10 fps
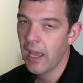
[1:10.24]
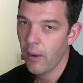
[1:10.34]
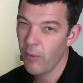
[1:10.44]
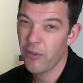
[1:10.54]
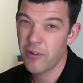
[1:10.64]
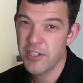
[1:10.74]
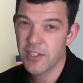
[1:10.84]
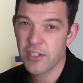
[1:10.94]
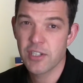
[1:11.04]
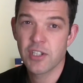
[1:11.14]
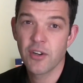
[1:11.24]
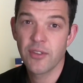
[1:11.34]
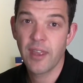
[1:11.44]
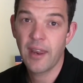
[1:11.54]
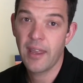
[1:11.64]
And what the research has
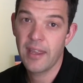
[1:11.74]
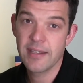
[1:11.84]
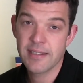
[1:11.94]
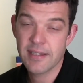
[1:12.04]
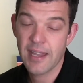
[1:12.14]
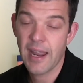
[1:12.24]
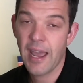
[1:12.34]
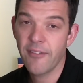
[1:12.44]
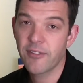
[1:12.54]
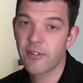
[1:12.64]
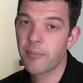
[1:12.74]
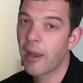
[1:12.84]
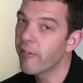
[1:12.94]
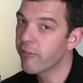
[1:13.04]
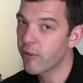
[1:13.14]
shown is that after
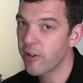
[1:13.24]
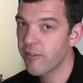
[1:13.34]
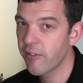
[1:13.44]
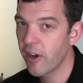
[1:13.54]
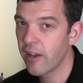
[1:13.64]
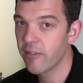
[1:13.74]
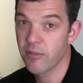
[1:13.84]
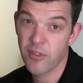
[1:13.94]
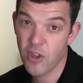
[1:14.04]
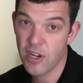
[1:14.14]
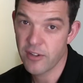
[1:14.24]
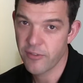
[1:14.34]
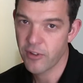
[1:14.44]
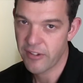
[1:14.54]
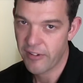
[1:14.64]
about 30 to
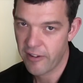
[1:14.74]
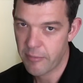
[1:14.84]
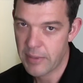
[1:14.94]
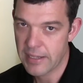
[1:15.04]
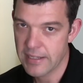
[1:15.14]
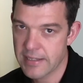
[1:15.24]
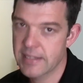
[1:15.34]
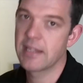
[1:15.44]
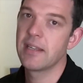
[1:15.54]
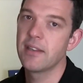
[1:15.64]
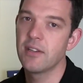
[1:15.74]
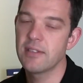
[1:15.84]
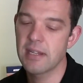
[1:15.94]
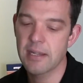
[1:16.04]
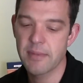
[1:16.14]
45 minutes,
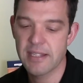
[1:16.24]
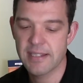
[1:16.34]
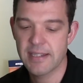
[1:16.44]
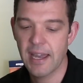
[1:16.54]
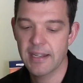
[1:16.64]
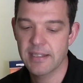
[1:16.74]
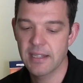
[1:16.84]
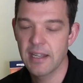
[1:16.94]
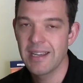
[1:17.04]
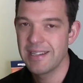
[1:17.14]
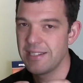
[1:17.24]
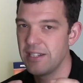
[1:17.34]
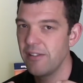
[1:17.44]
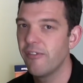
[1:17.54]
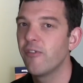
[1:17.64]
those ligaments start to
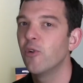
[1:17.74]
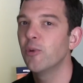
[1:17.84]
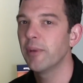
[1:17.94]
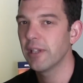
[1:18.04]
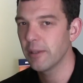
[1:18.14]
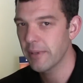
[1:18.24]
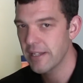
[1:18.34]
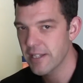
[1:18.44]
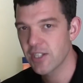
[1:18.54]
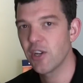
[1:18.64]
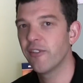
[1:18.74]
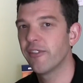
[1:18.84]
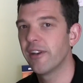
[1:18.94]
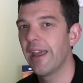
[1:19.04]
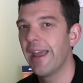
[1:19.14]
deform a little bit and
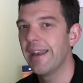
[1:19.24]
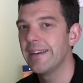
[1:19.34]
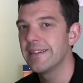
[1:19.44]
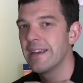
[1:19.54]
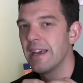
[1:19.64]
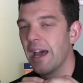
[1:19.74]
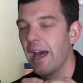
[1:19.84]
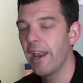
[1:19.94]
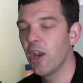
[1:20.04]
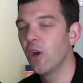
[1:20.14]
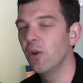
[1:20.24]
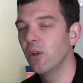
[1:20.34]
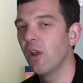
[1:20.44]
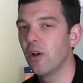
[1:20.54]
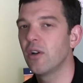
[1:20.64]
soften and are
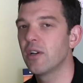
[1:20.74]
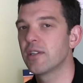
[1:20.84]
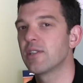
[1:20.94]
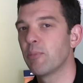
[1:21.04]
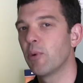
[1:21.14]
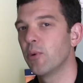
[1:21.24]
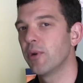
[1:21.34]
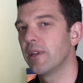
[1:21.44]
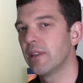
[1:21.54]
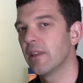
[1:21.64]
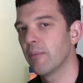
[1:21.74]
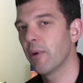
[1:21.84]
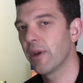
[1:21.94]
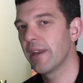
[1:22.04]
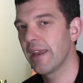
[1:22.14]
no longer supporting the
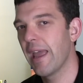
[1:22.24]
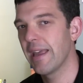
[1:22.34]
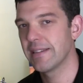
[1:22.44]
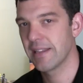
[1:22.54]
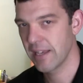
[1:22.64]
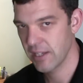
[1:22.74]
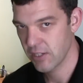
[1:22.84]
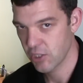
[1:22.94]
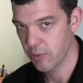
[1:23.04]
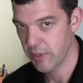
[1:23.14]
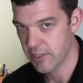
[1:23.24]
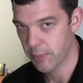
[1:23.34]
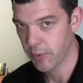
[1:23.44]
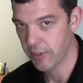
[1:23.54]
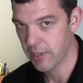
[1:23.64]
body as they should be
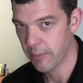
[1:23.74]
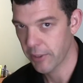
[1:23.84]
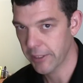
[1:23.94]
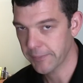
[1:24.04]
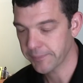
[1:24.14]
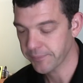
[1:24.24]
supporting the body.